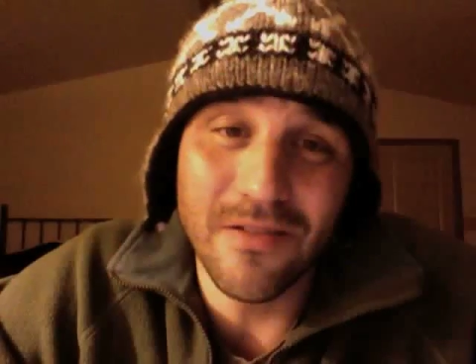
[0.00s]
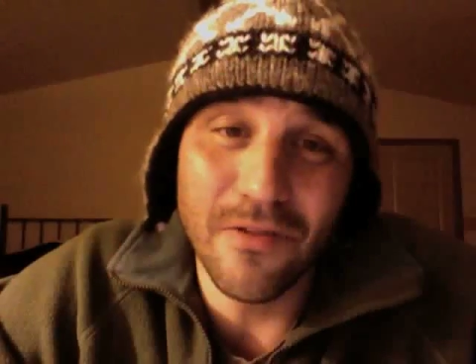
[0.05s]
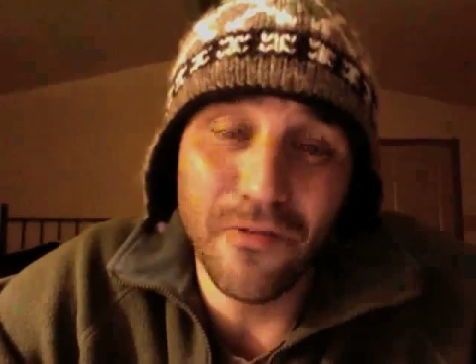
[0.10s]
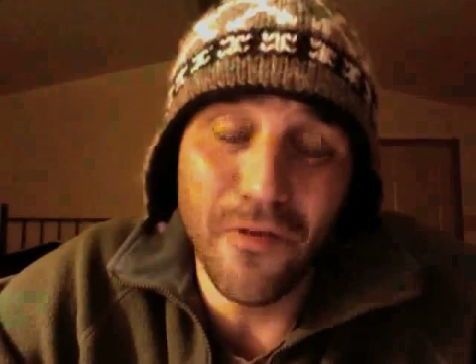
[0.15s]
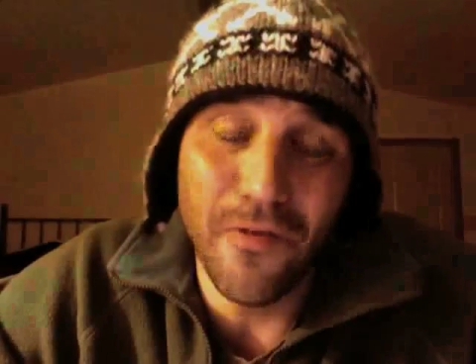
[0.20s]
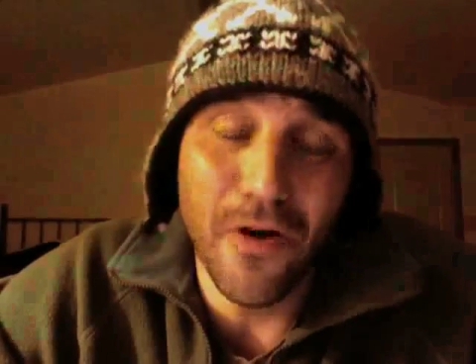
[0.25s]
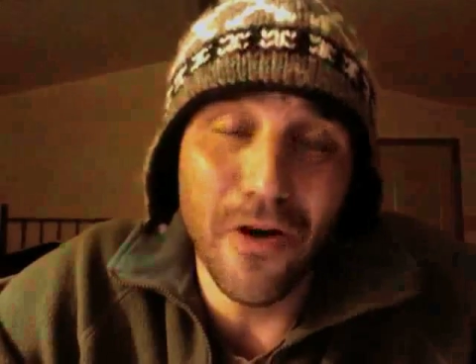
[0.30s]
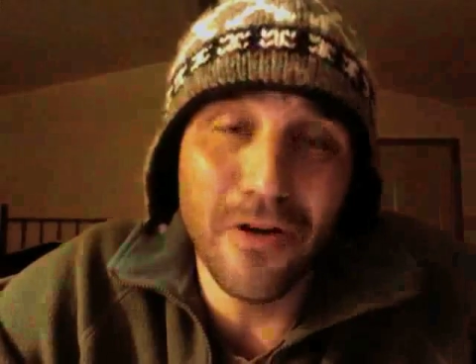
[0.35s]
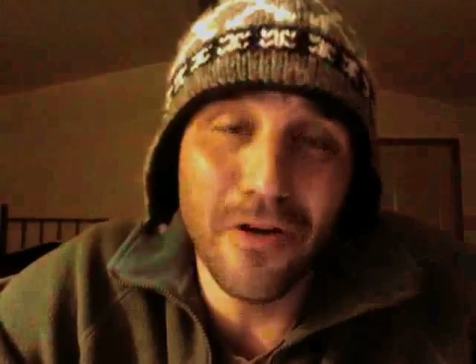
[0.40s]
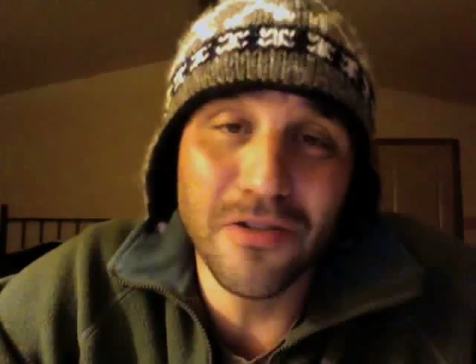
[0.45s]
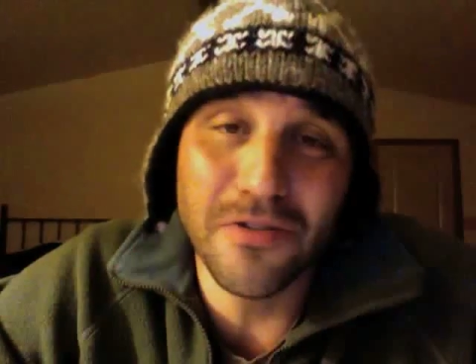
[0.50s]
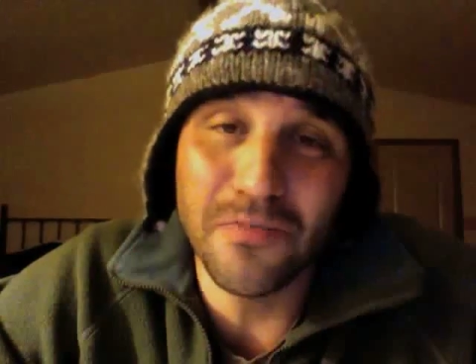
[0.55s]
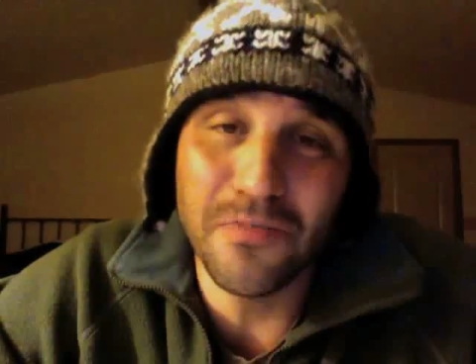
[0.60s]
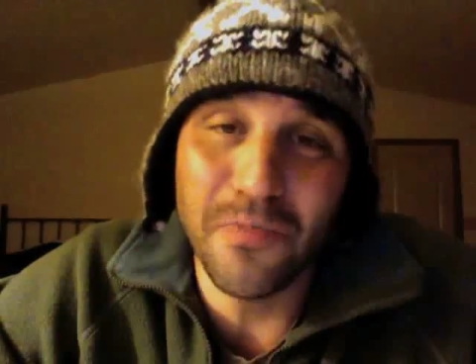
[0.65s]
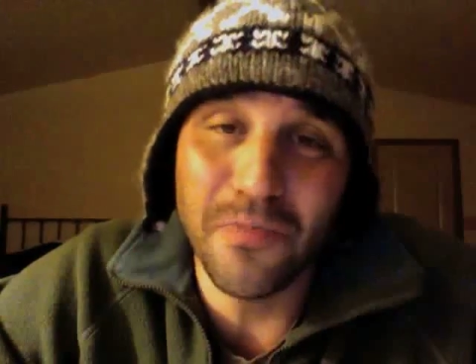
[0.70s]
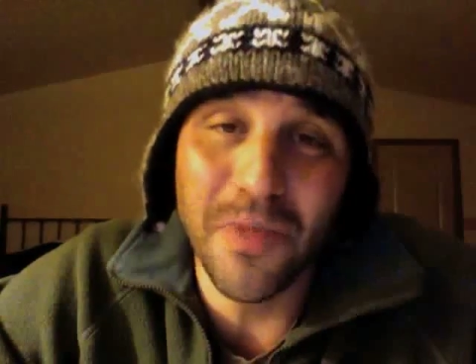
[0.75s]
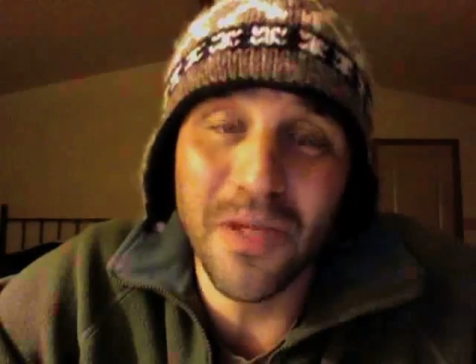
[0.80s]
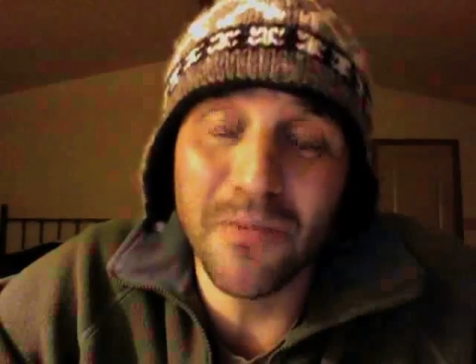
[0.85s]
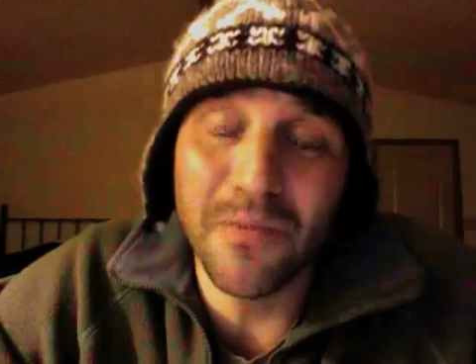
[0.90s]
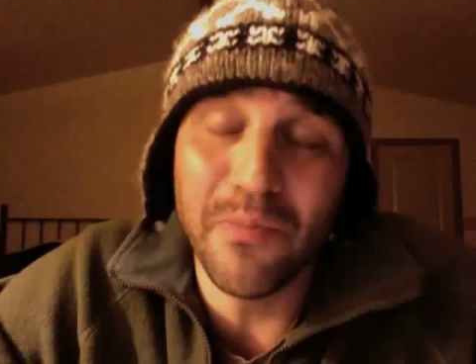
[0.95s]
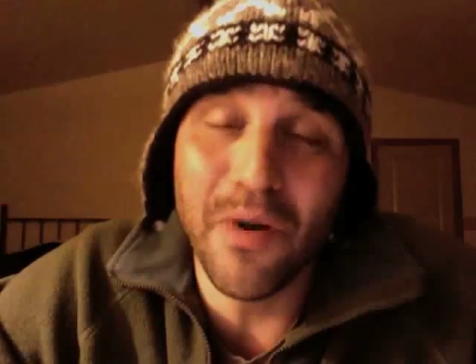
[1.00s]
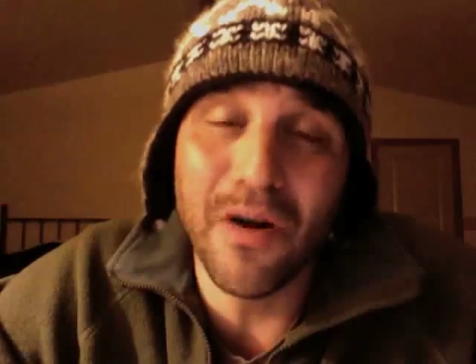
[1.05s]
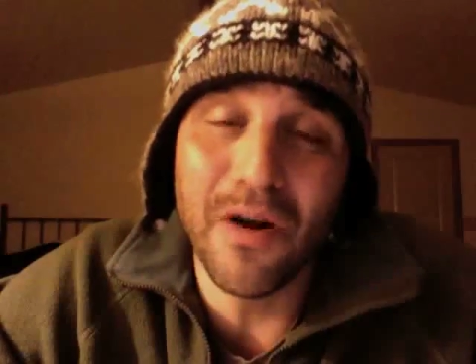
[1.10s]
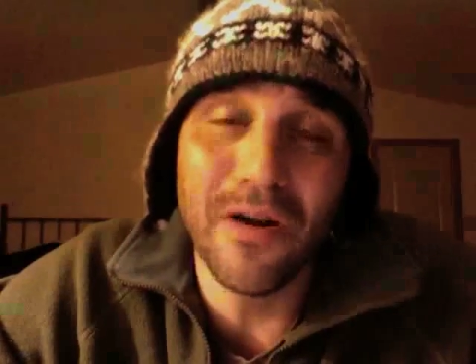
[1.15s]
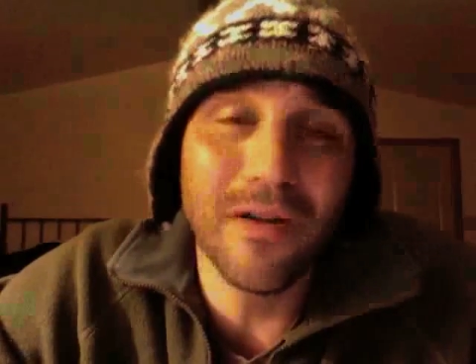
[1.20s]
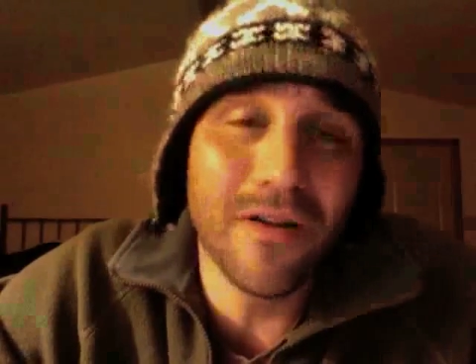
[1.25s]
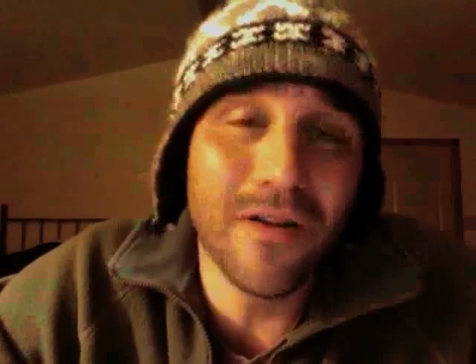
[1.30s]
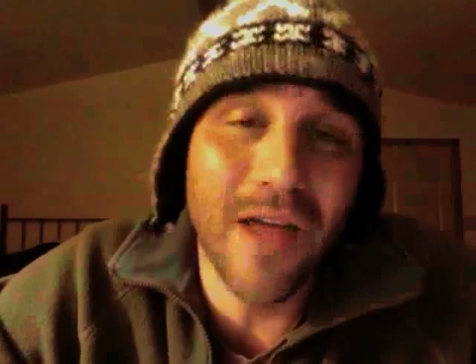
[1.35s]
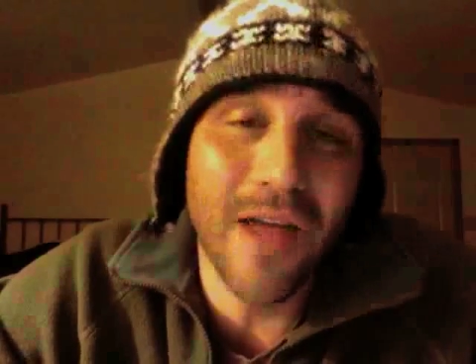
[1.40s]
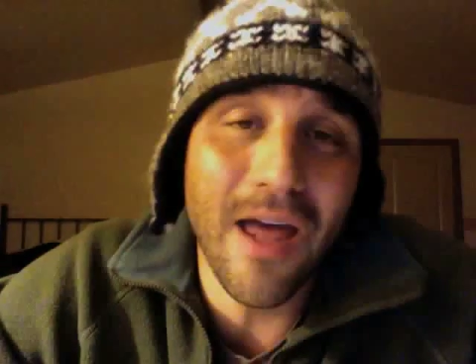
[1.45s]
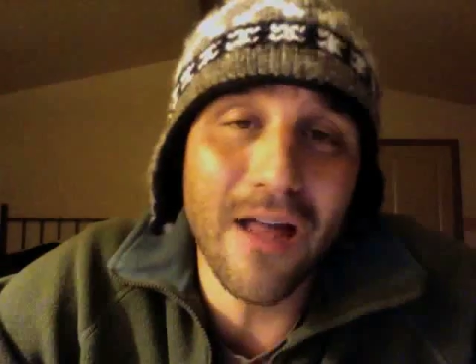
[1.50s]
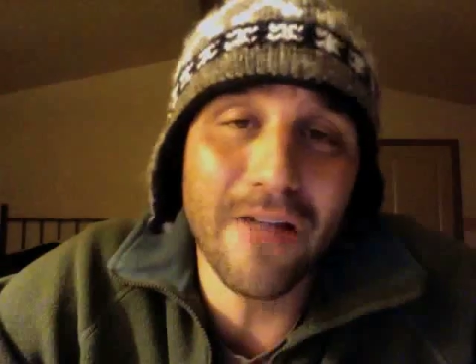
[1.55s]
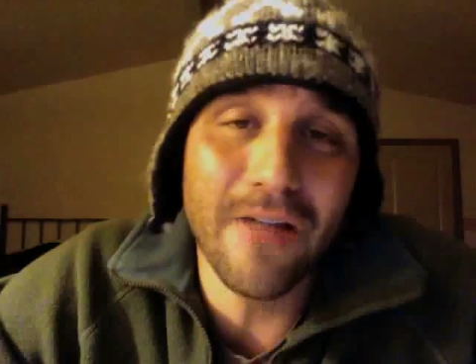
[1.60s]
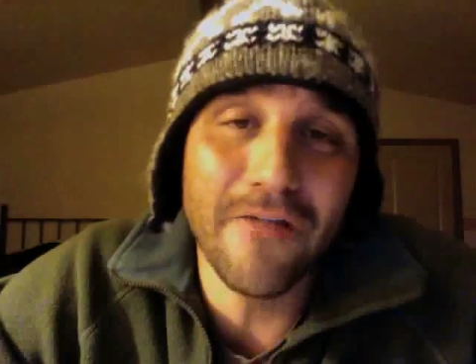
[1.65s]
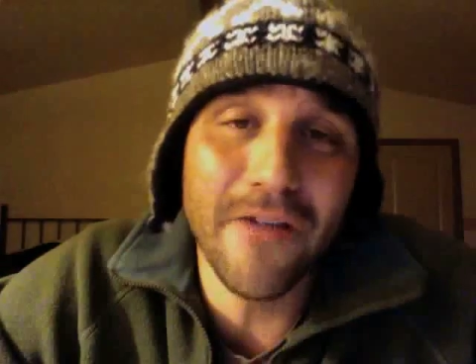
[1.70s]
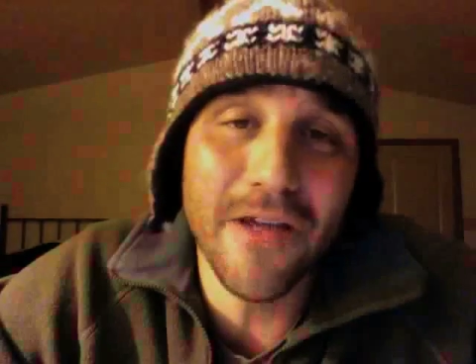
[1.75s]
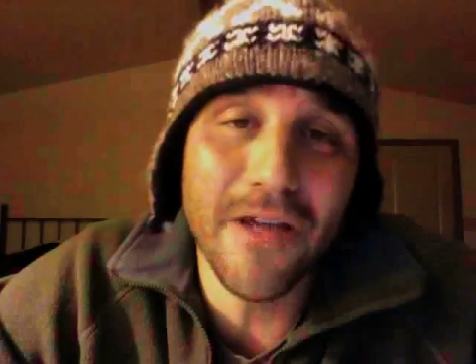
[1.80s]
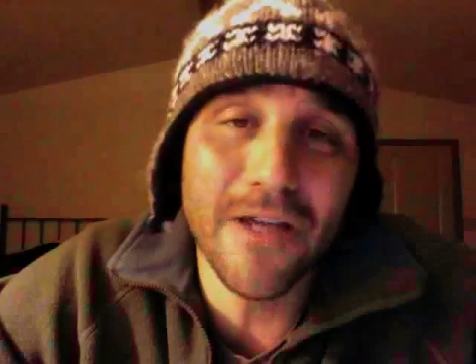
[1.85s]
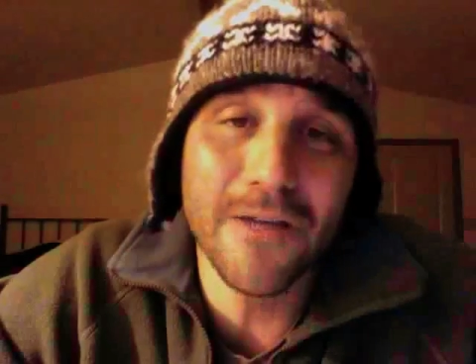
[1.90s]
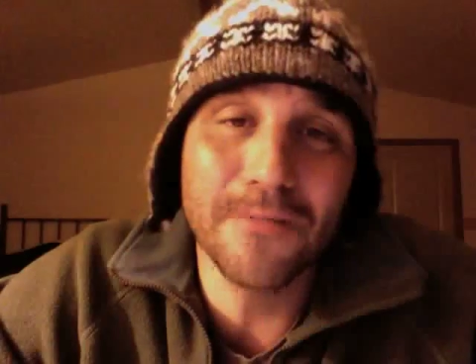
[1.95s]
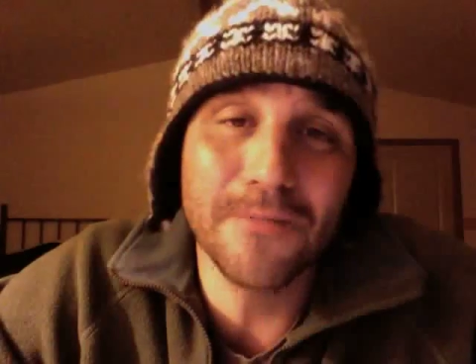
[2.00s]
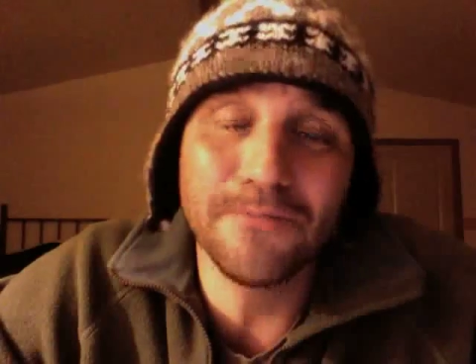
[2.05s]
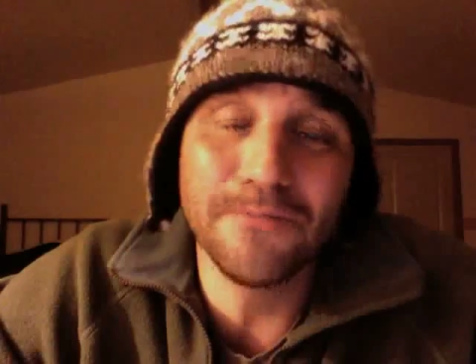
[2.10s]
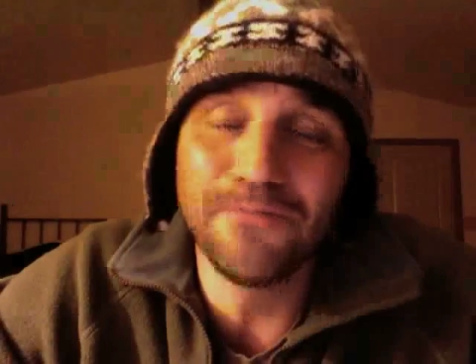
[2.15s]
far as being part of your caliphate,